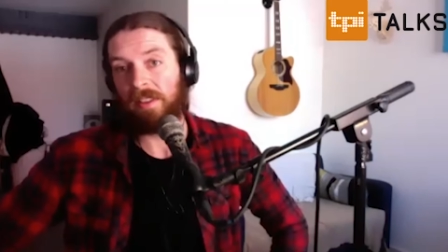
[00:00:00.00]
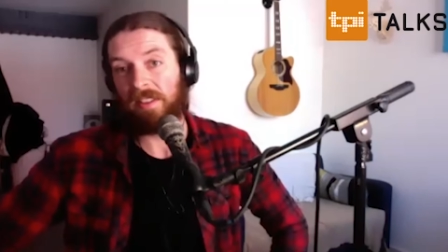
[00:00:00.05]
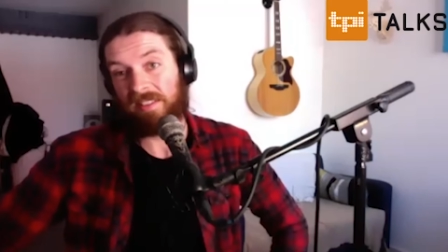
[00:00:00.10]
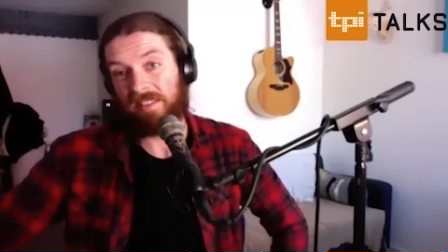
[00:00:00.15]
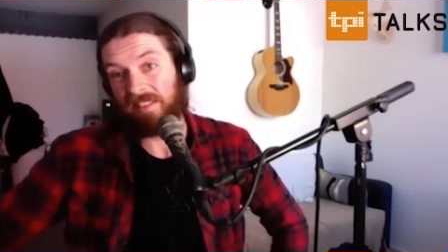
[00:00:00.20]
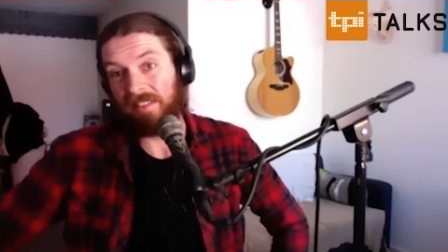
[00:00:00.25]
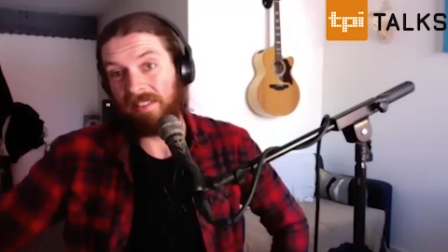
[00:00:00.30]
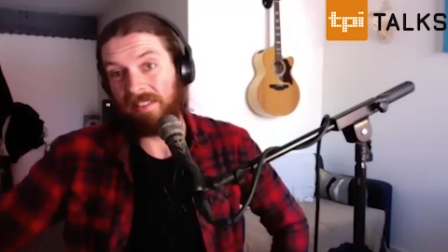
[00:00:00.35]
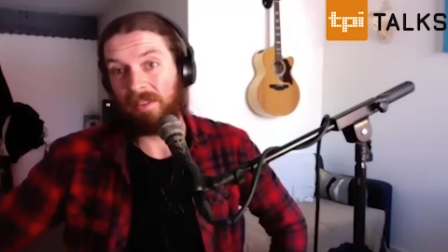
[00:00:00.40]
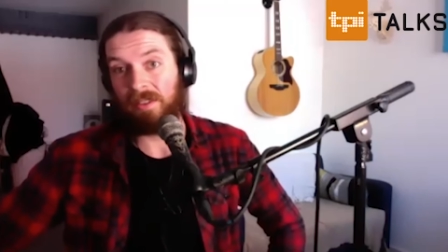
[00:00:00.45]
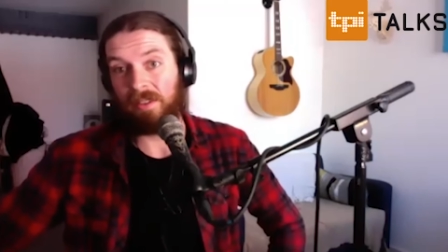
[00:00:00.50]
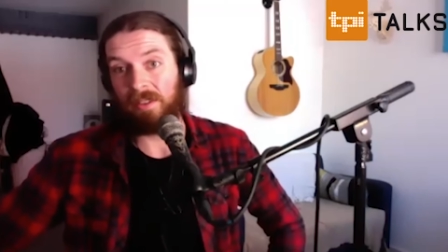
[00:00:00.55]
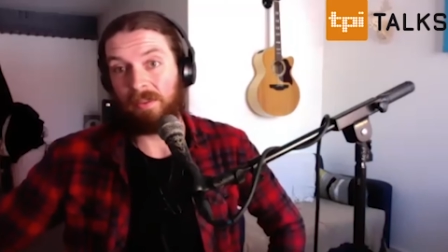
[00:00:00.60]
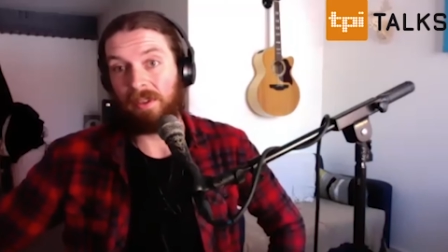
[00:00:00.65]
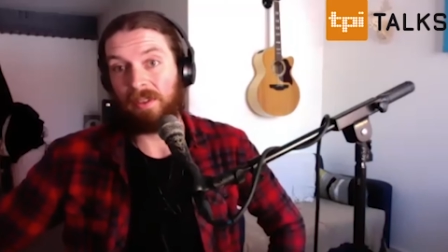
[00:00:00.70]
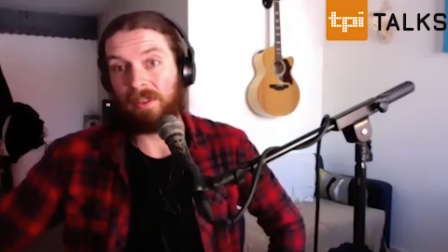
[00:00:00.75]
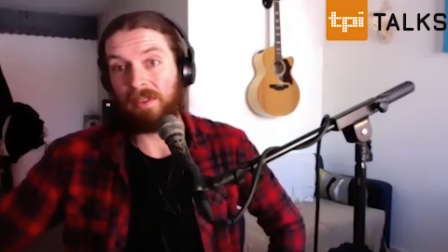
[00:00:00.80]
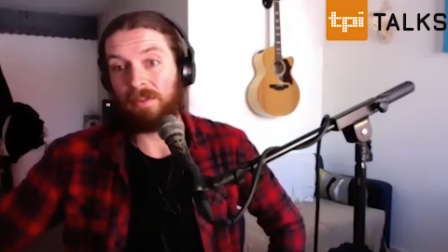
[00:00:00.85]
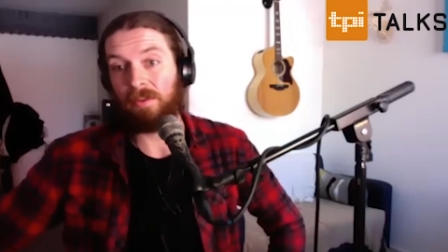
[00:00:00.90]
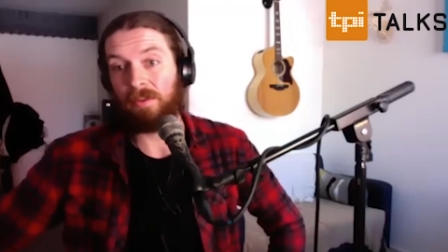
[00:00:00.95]
mean, the
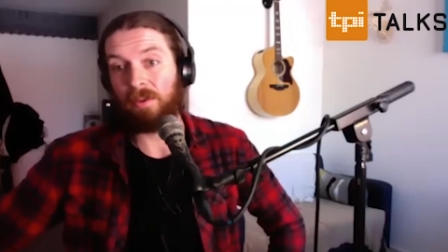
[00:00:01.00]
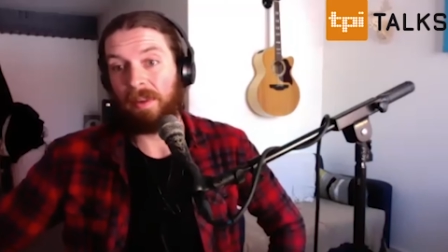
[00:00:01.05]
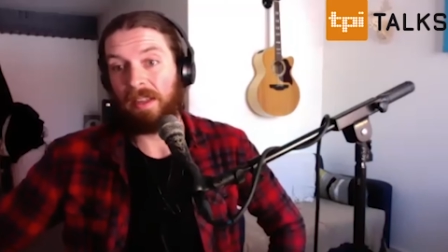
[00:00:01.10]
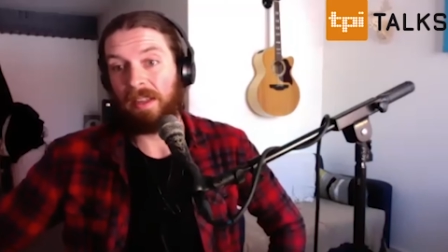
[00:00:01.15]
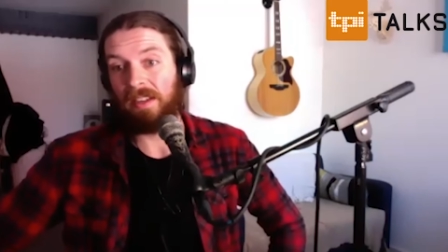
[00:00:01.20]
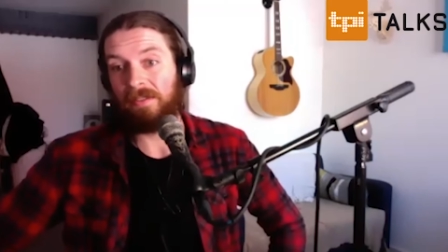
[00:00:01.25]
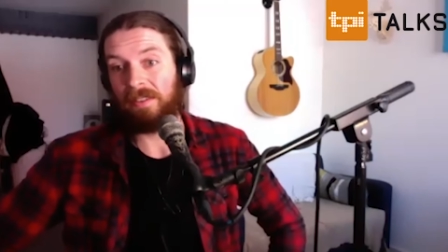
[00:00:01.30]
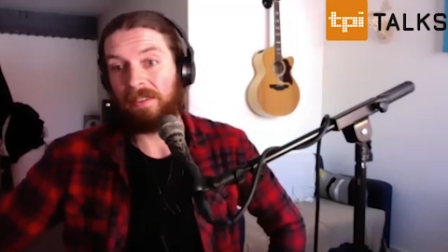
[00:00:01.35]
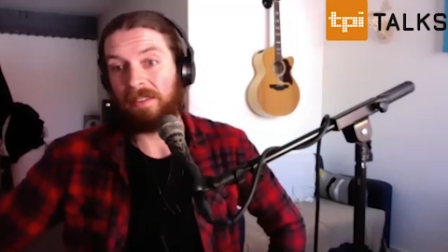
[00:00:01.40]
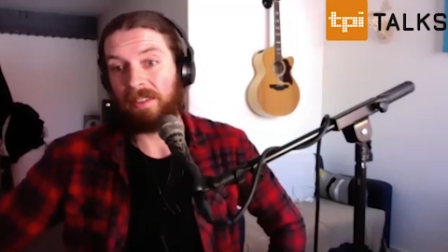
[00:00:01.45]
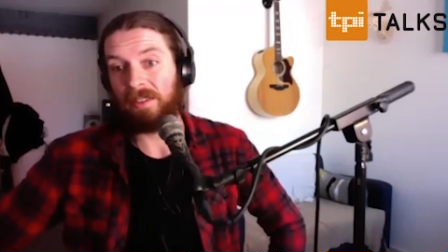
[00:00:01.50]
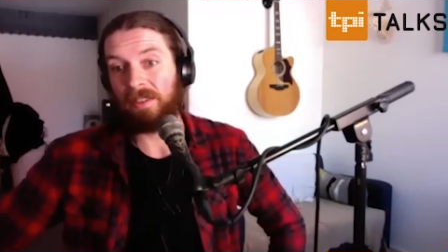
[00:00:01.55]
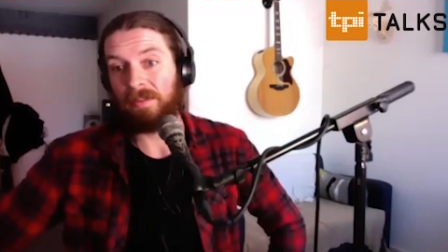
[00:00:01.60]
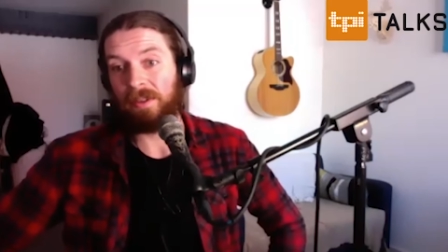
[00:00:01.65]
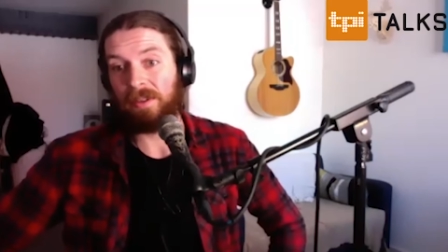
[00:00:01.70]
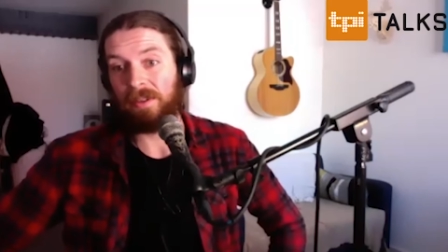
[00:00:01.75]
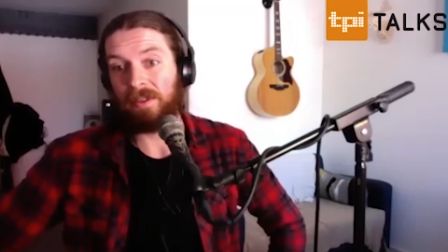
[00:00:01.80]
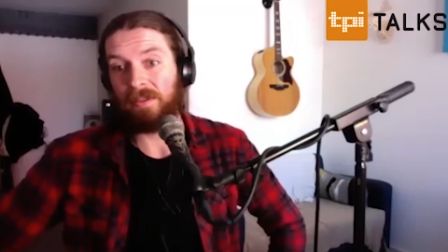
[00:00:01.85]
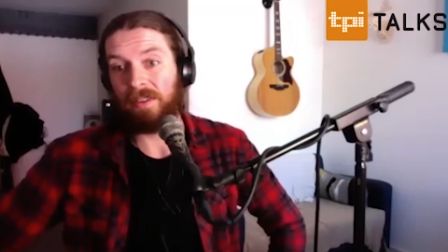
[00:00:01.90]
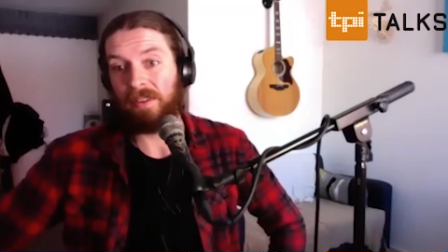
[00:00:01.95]
one small benefits, I
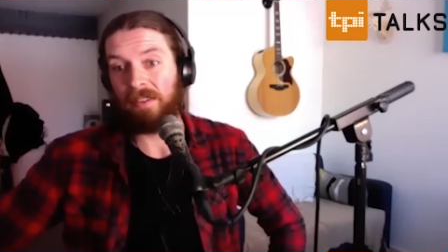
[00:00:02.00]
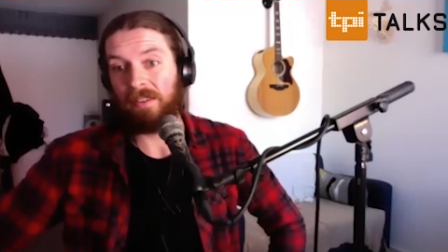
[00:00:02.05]
suppose,